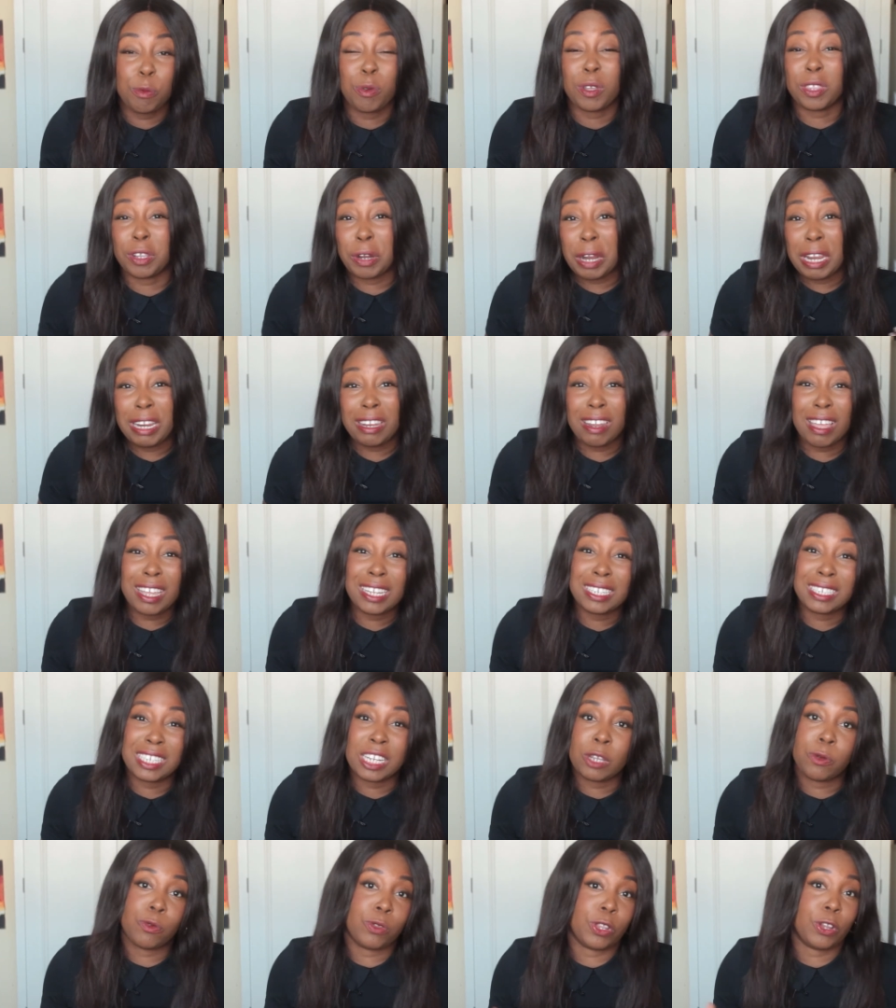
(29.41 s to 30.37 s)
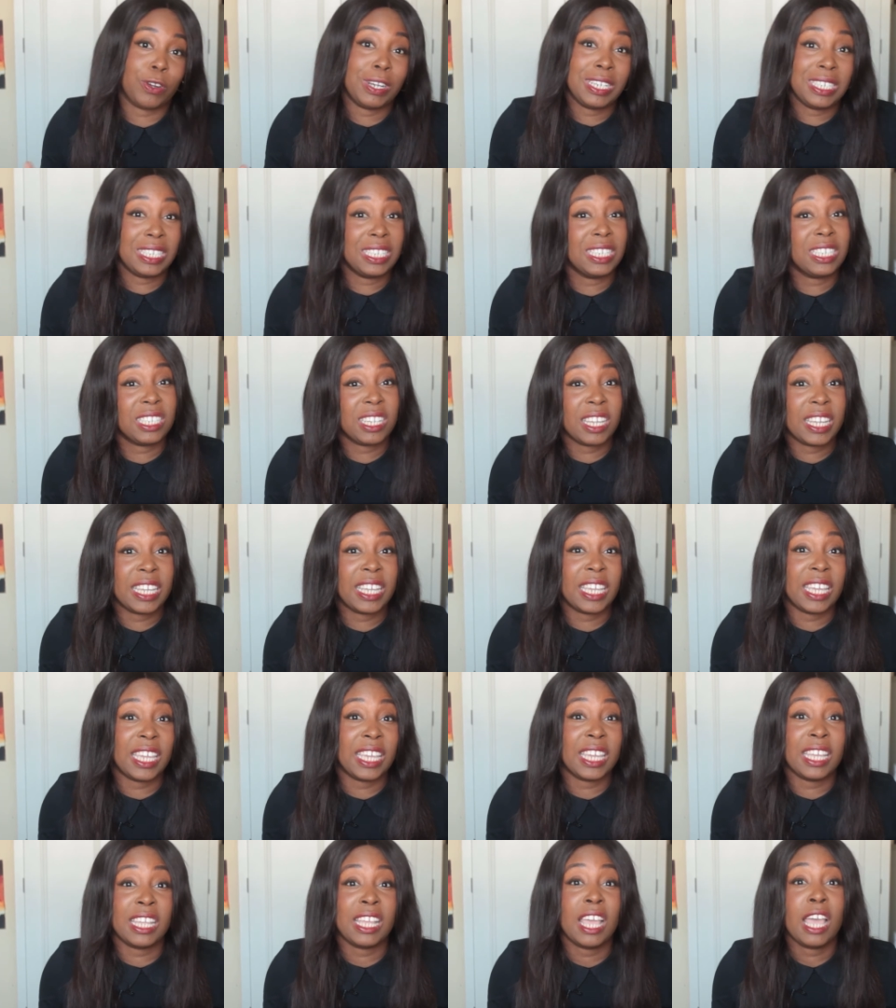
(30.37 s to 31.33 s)
whether I liked it, whether I didn't like
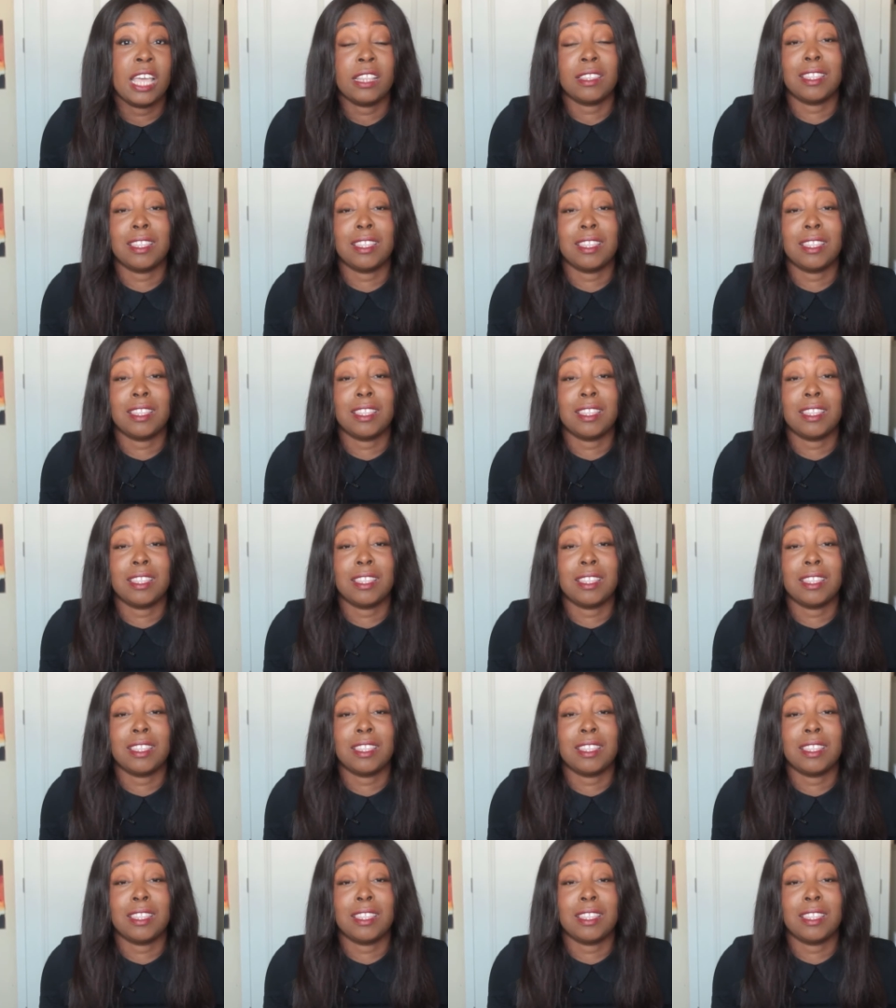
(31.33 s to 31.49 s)
it,